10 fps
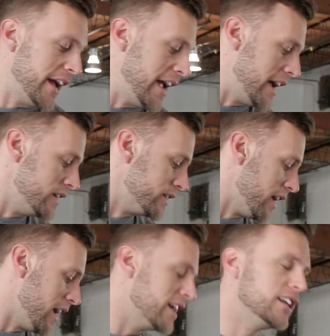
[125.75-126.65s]
And,
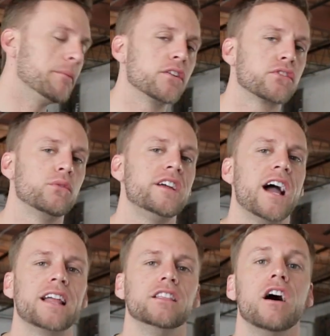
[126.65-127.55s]
uh, and number three,
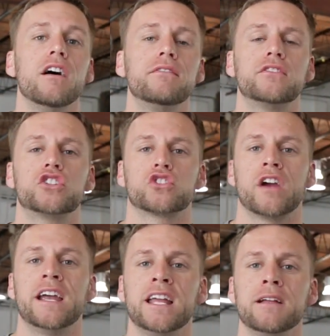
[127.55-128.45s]
I love
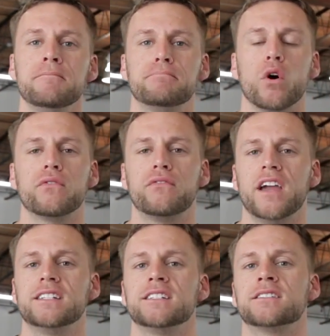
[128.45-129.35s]
training both
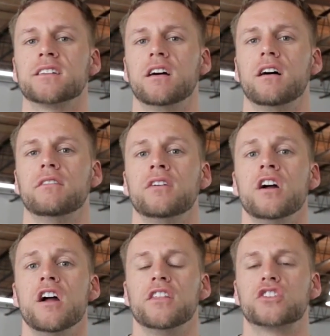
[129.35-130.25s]
phases of
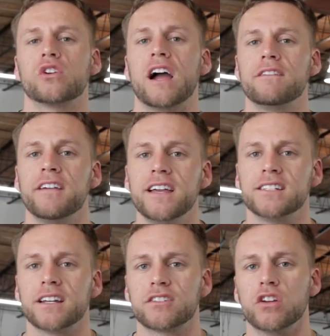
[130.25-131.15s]
the
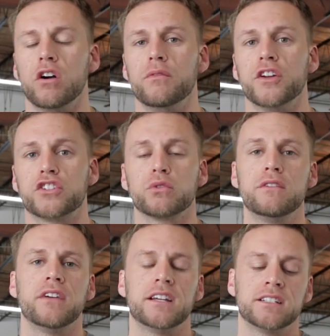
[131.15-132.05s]
triphasic. So there's
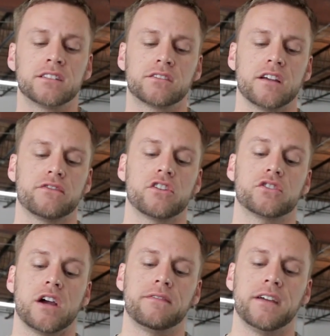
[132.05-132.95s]
three phases to
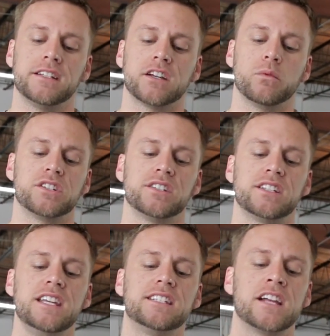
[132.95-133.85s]
triphasic, which
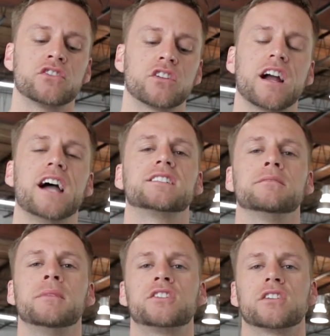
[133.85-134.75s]
is eccentric,
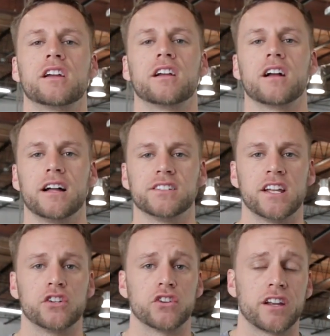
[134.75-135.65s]
isometric, and
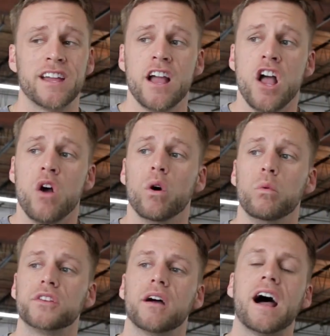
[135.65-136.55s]
concentric.
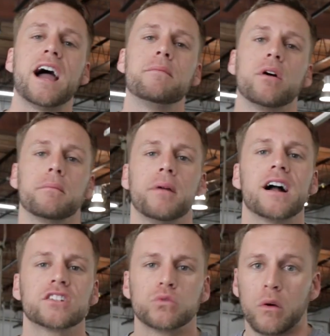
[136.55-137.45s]
Well, with the high bar
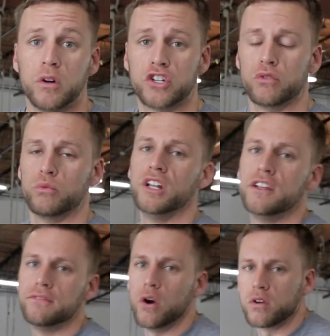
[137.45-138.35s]
box squat, what you're
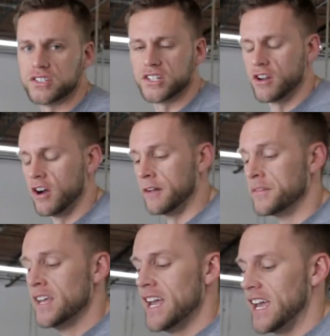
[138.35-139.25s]
really focusing on
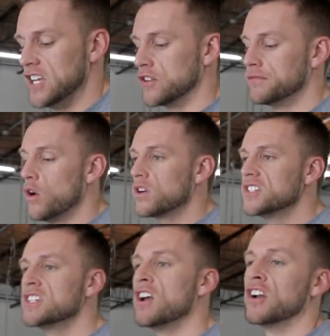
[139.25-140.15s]
is you're
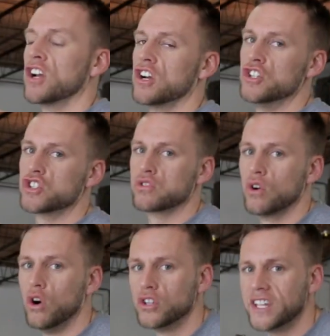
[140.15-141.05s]
focusing on a
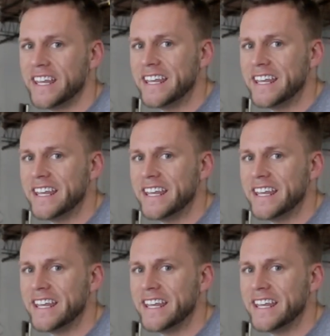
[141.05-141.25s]
controlled